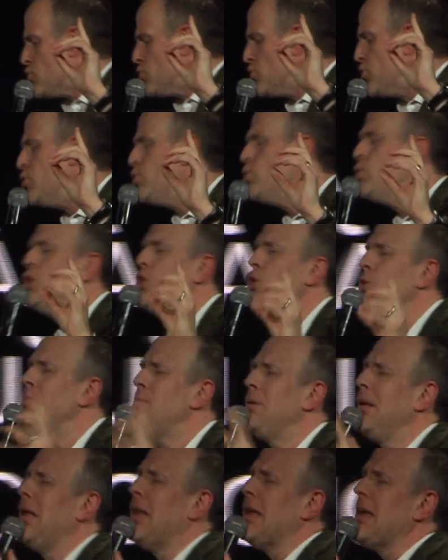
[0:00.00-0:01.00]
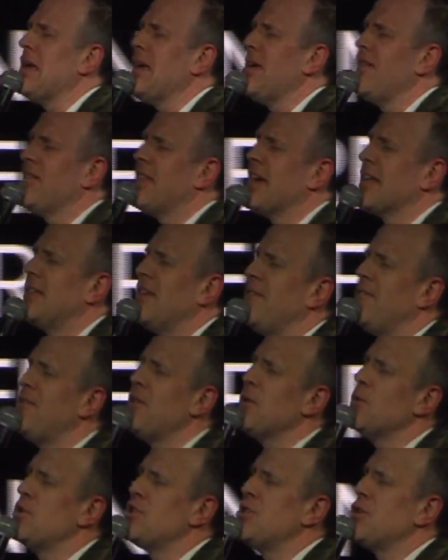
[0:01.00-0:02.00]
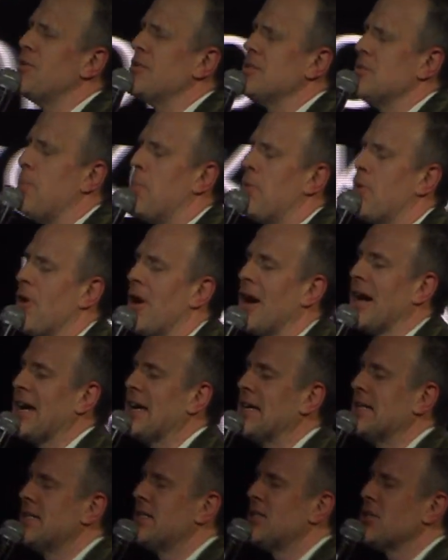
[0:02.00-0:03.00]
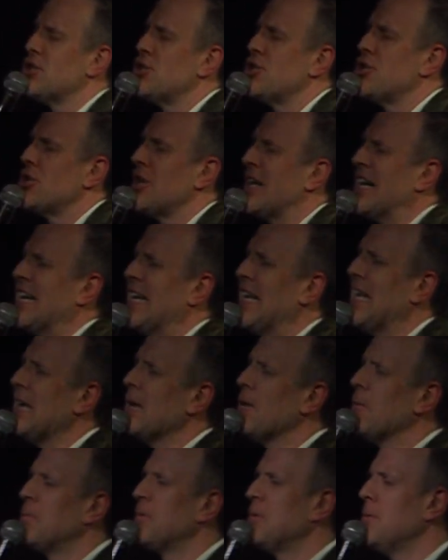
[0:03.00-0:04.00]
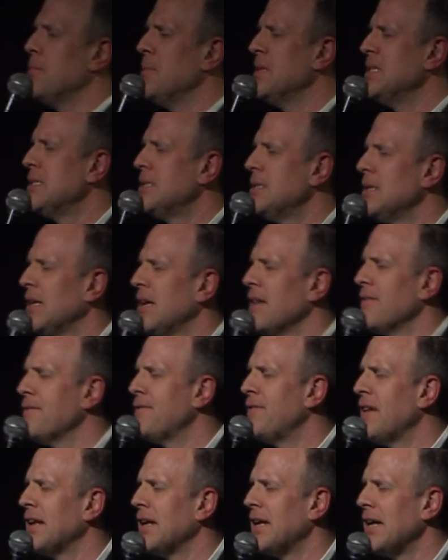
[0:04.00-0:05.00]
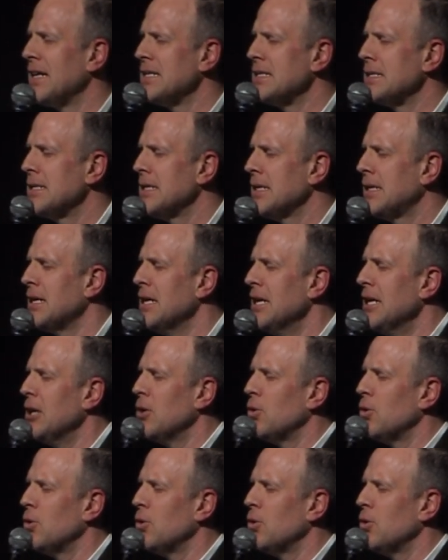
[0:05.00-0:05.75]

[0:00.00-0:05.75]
do you believe that the future is bright, shiny, optimistic and fantastic?